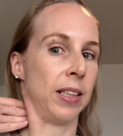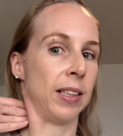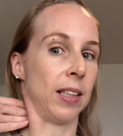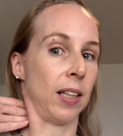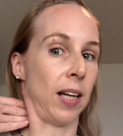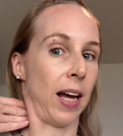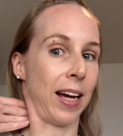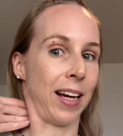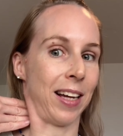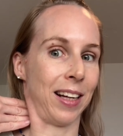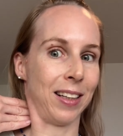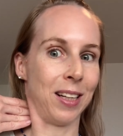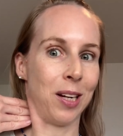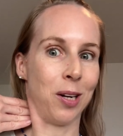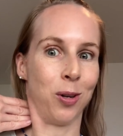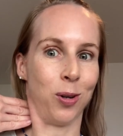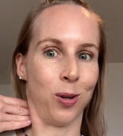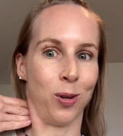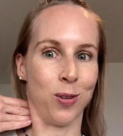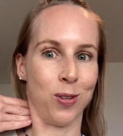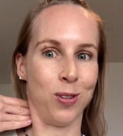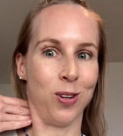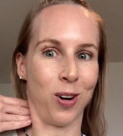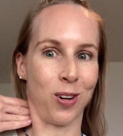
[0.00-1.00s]
like a
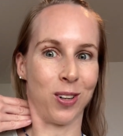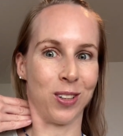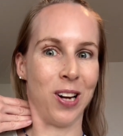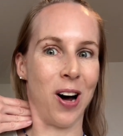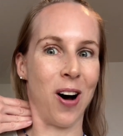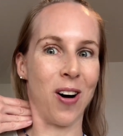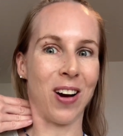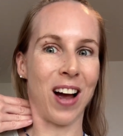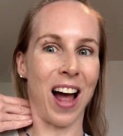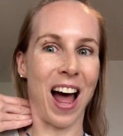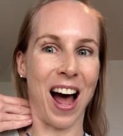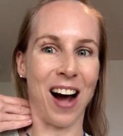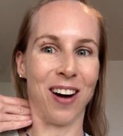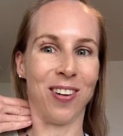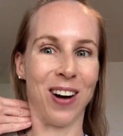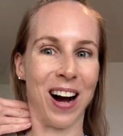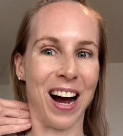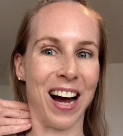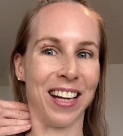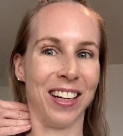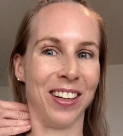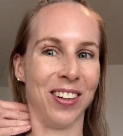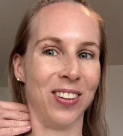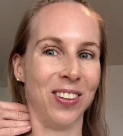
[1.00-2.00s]
little knock knock, how are
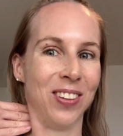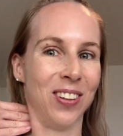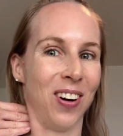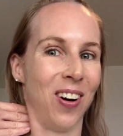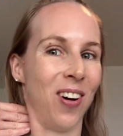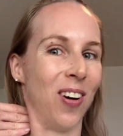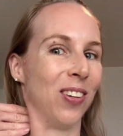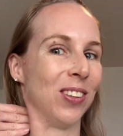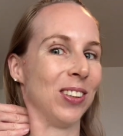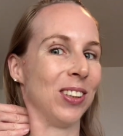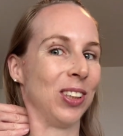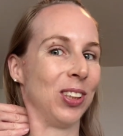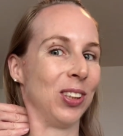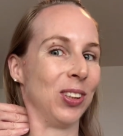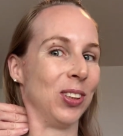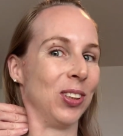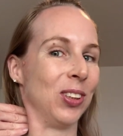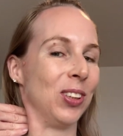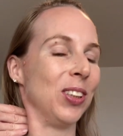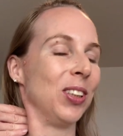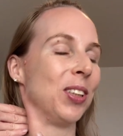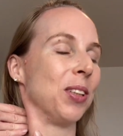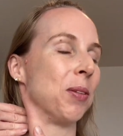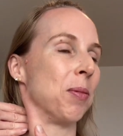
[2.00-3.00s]
you,
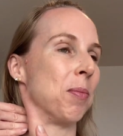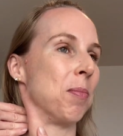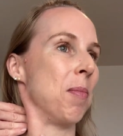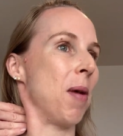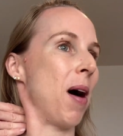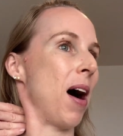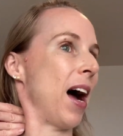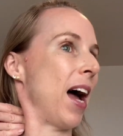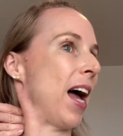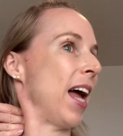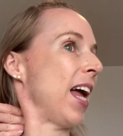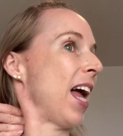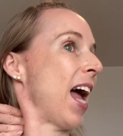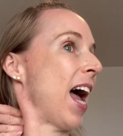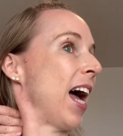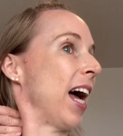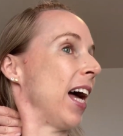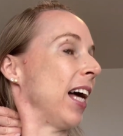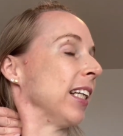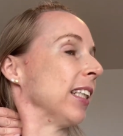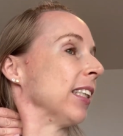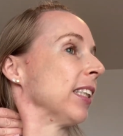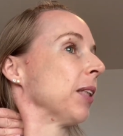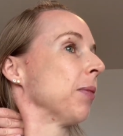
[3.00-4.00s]
onto my
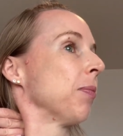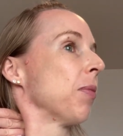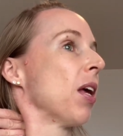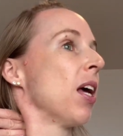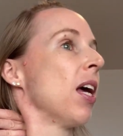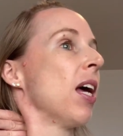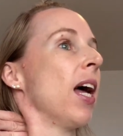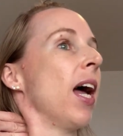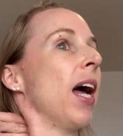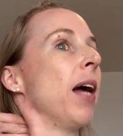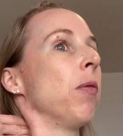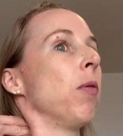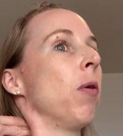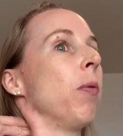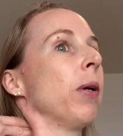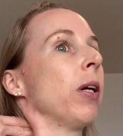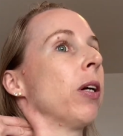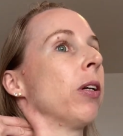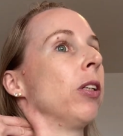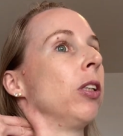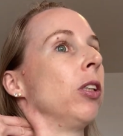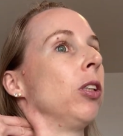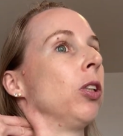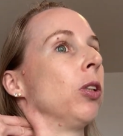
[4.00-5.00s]
hands. And what we're
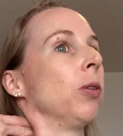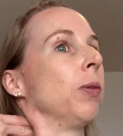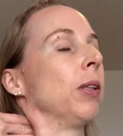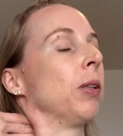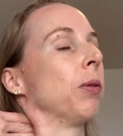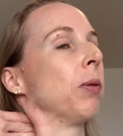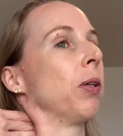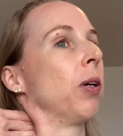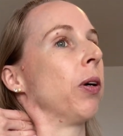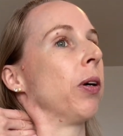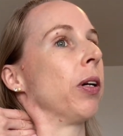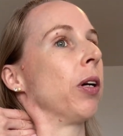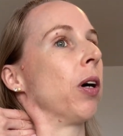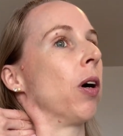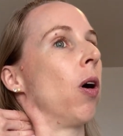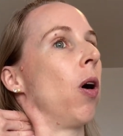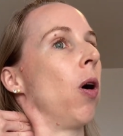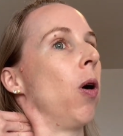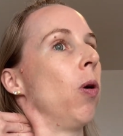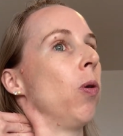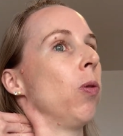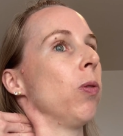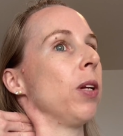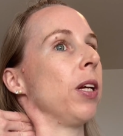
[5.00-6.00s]
going to do is we're going to
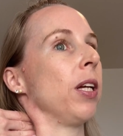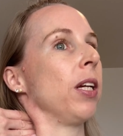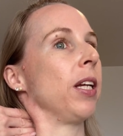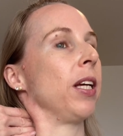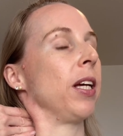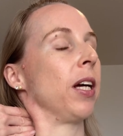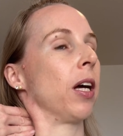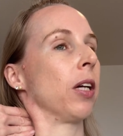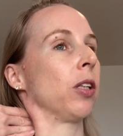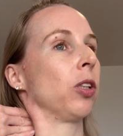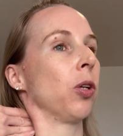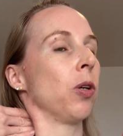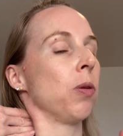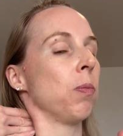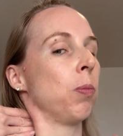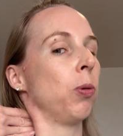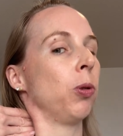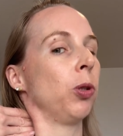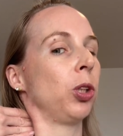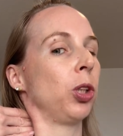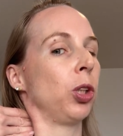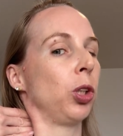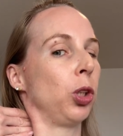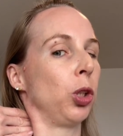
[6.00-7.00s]
hold in here. Don't
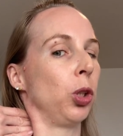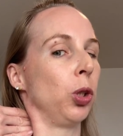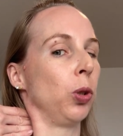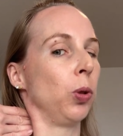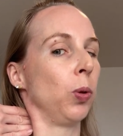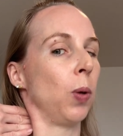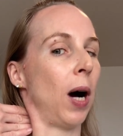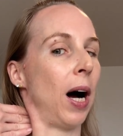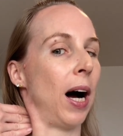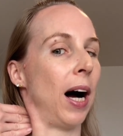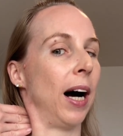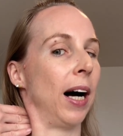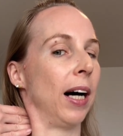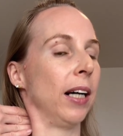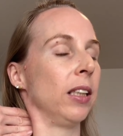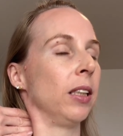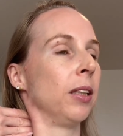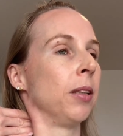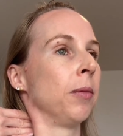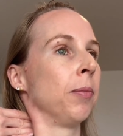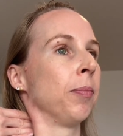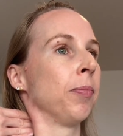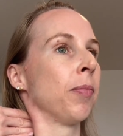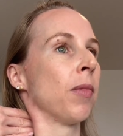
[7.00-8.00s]
push too hard.
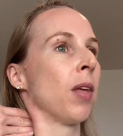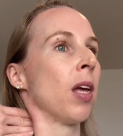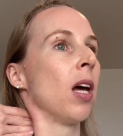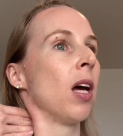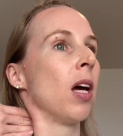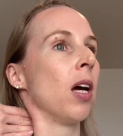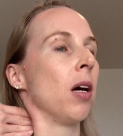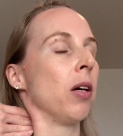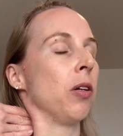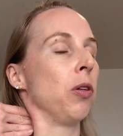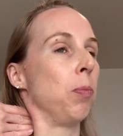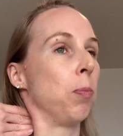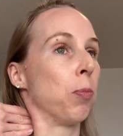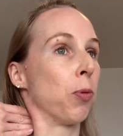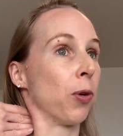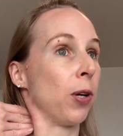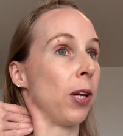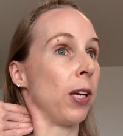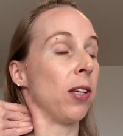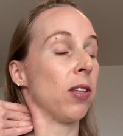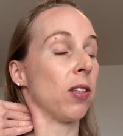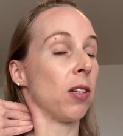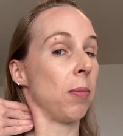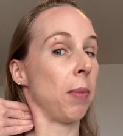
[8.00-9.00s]
You
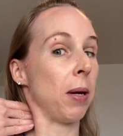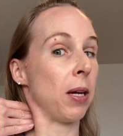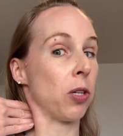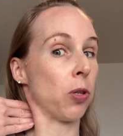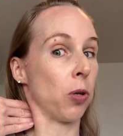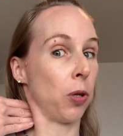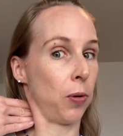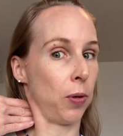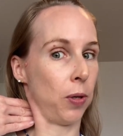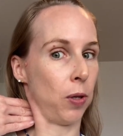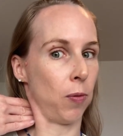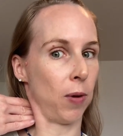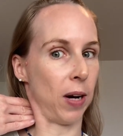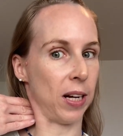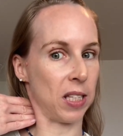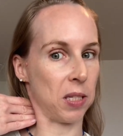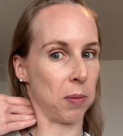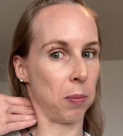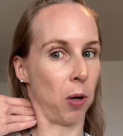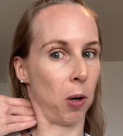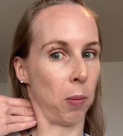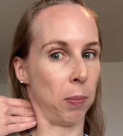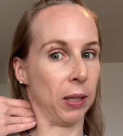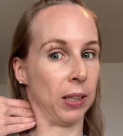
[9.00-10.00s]
breathe to make sure you're in the right
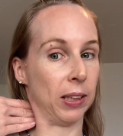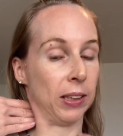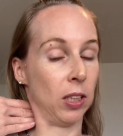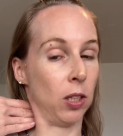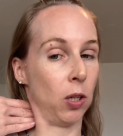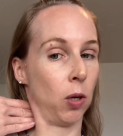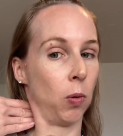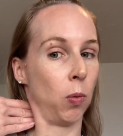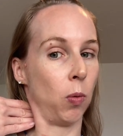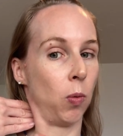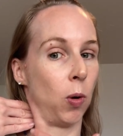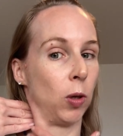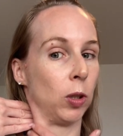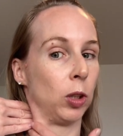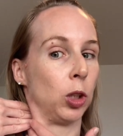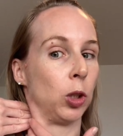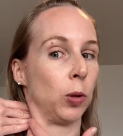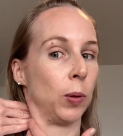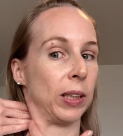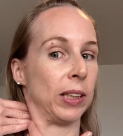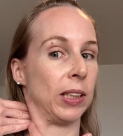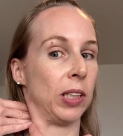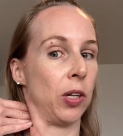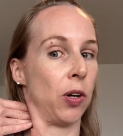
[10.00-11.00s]
spot, because you don't want to,
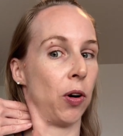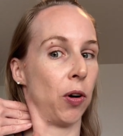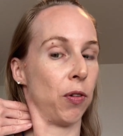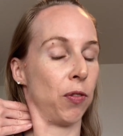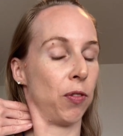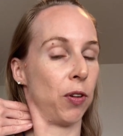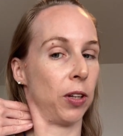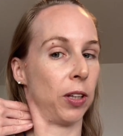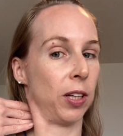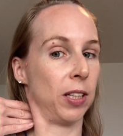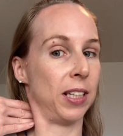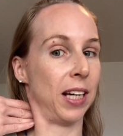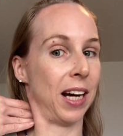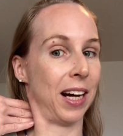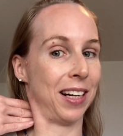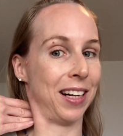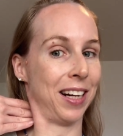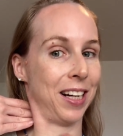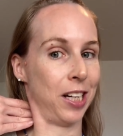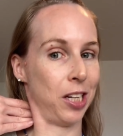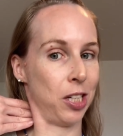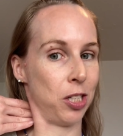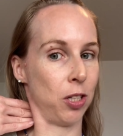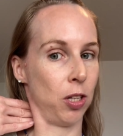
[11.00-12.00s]
as you go further down, hit
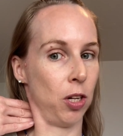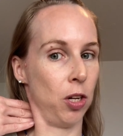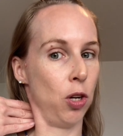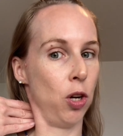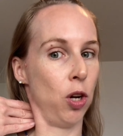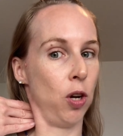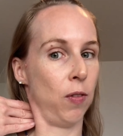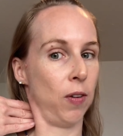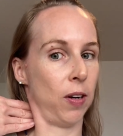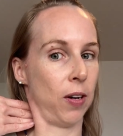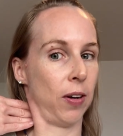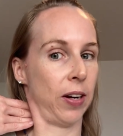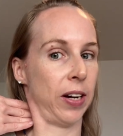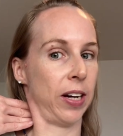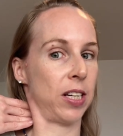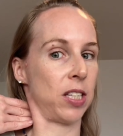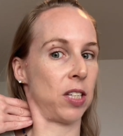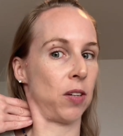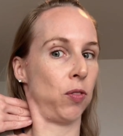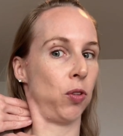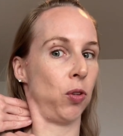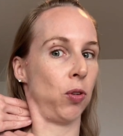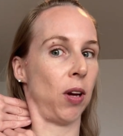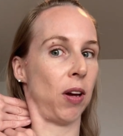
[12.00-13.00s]
into the nerve areas.
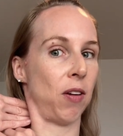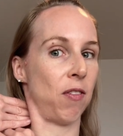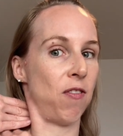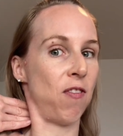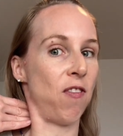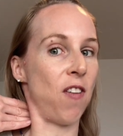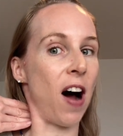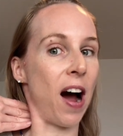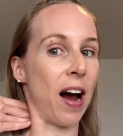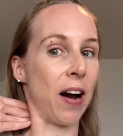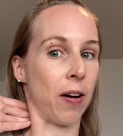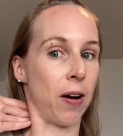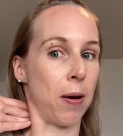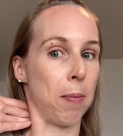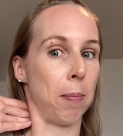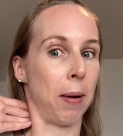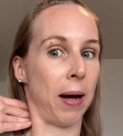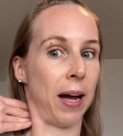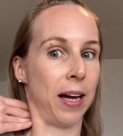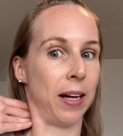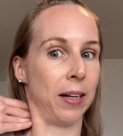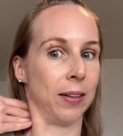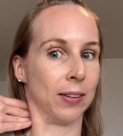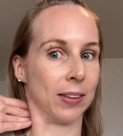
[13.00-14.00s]
If you get firing
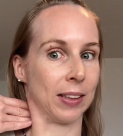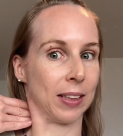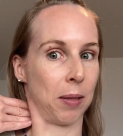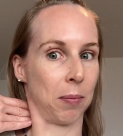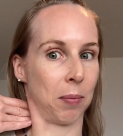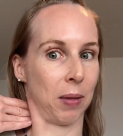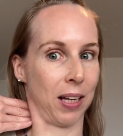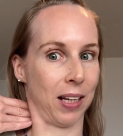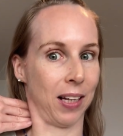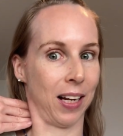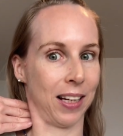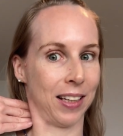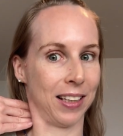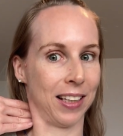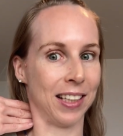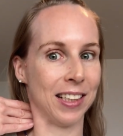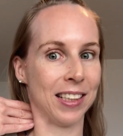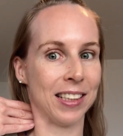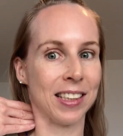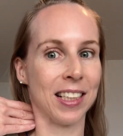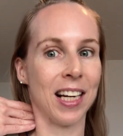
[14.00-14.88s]
pain or something like this,